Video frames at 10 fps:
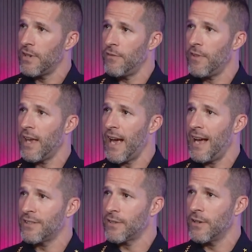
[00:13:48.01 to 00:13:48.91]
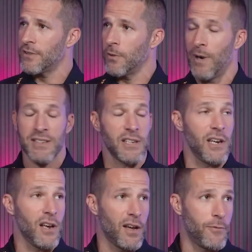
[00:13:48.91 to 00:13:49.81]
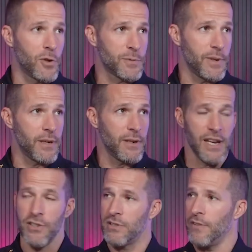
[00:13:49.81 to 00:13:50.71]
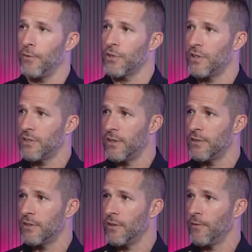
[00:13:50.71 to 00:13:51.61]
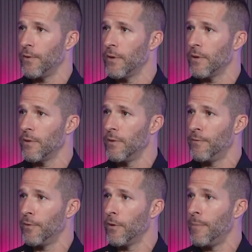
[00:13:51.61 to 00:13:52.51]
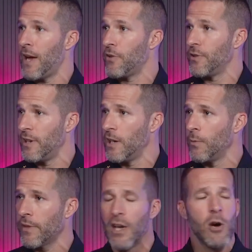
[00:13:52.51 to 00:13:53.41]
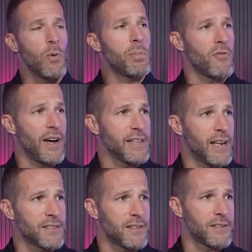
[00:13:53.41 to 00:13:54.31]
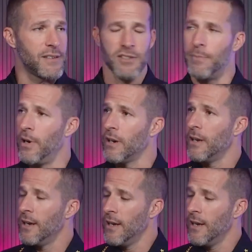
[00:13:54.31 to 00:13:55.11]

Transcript: if they ask us or ask any law enforcement agency for assistance for a matter they're dealing with, we provide that assistance. But